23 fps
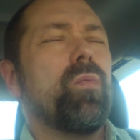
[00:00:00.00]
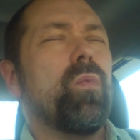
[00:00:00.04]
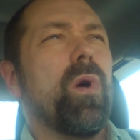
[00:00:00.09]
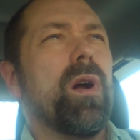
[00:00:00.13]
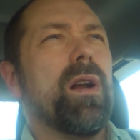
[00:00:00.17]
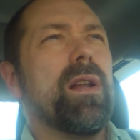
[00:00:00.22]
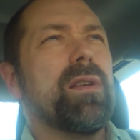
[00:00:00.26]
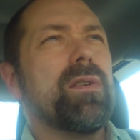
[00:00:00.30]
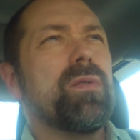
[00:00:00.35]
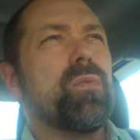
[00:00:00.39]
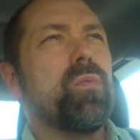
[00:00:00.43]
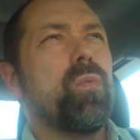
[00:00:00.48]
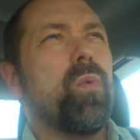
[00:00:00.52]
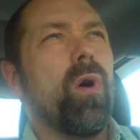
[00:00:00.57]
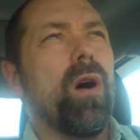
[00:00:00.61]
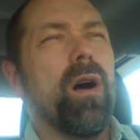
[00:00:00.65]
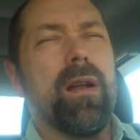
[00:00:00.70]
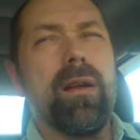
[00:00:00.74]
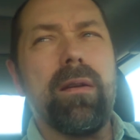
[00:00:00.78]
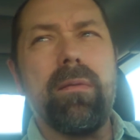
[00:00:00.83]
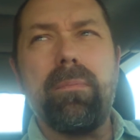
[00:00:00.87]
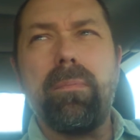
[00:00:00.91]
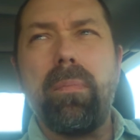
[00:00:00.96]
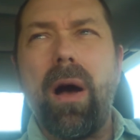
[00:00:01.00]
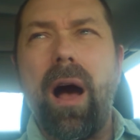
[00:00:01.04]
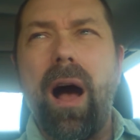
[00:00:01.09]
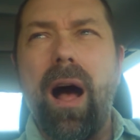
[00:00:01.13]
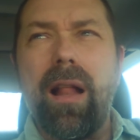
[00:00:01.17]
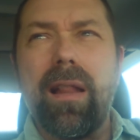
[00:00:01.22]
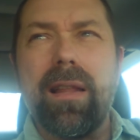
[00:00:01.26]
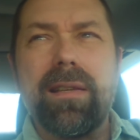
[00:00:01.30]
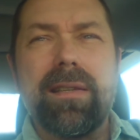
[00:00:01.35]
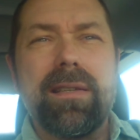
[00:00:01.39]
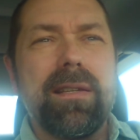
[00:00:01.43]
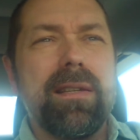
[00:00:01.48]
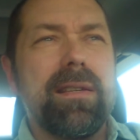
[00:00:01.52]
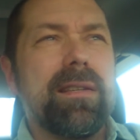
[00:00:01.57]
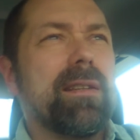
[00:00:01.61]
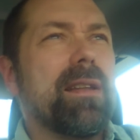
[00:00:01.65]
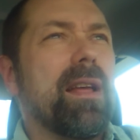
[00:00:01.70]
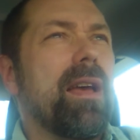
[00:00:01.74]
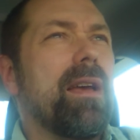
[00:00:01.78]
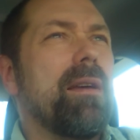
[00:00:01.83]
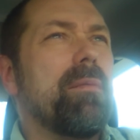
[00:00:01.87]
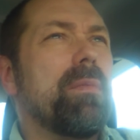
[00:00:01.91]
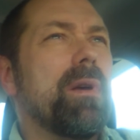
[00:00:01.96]
what is one policy
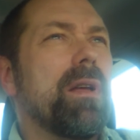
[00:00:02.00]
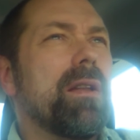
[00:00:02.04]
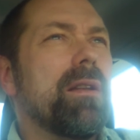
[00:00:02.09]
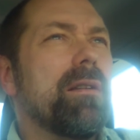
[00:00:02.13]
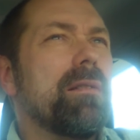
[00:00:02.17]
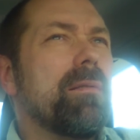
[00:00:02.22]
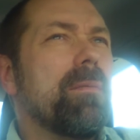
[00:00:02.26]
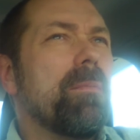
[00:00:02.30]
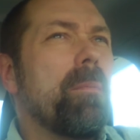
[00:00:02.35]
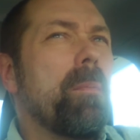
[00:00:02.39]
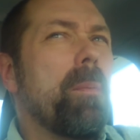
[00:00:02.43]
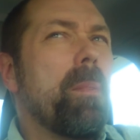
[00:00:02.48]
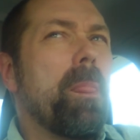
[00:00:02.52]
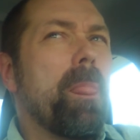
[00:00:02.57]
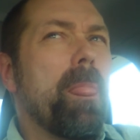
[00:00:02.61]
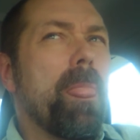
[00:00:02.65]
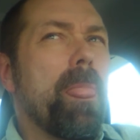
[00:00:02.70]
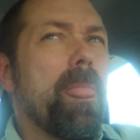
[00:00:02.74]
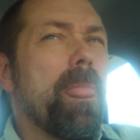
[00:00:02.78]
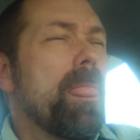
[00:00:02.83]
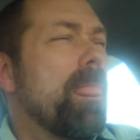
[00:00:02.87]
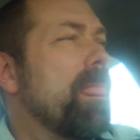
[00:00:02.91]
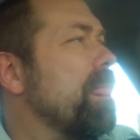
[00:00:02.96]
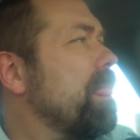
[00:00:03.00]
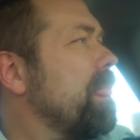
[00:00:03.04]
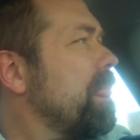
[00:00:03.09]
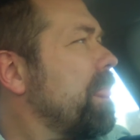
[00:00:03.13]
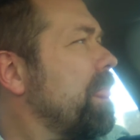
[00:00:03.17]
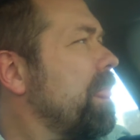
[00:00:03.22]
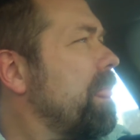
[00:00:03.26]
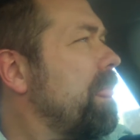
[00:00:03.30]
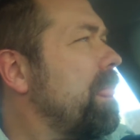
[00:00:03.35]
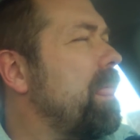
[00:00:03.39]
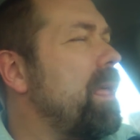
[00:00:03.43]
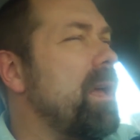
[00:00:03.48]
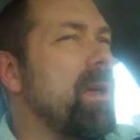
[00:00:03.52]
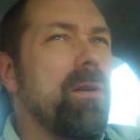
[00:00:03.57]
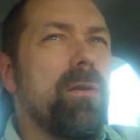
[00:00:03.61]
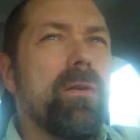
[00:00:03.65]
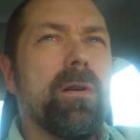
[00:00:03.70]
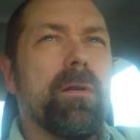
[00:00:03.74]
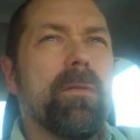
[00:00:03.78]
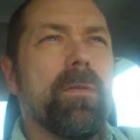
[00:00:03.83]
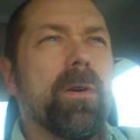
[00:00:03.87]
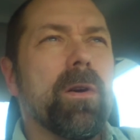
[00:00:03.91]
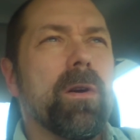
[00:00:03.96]
statement that
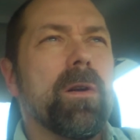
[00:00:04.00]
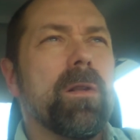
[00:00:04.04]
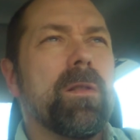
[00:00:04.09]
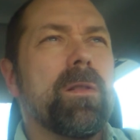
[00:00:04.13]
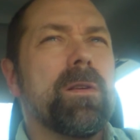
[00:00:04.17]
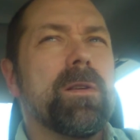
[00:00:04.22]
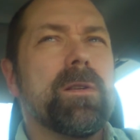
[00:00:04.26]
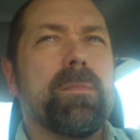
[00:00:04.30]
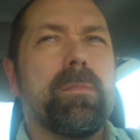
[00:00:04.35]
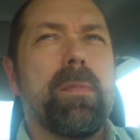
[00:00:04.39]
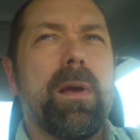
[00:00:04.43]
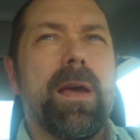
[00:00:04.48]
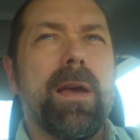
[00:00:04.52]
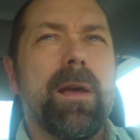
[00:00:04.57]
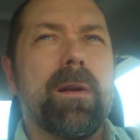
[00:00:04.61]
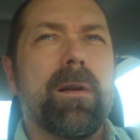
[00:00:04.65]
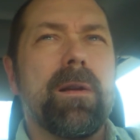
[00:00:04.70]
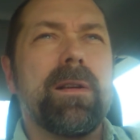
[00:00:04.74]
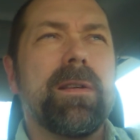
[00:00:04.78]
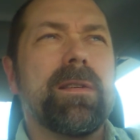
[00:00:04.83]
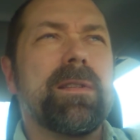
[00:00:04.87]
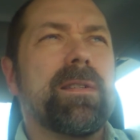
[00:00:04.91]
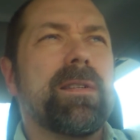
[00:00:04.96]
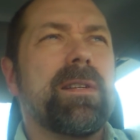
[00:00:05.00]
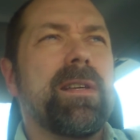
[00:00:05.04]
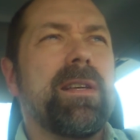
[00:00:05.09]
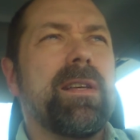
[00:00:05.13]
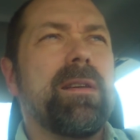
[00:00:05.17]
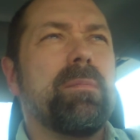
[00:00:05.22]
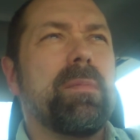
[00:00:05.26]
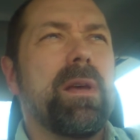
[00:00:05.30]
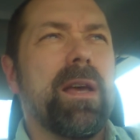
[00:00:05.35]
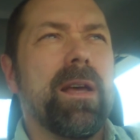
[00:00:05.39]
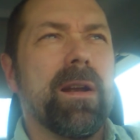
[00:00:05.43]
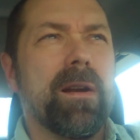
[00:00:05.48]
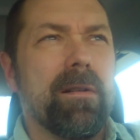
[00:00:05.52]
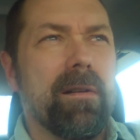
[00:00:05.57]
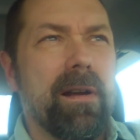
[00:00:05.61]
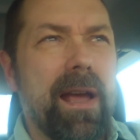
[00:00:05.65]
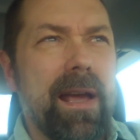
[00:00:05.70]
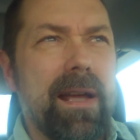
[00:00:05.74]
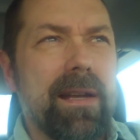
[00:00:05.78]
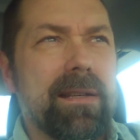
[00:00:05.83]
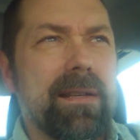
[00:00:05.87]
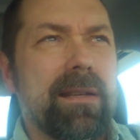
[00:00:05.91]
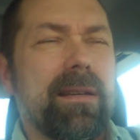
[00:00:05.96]
you have heard this man or his team
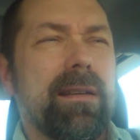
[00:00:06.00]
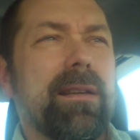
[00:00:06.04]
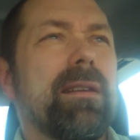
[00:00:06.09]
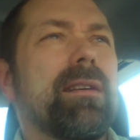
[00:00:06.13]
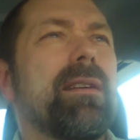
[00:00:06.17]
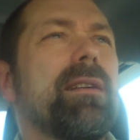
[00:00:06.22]
iterate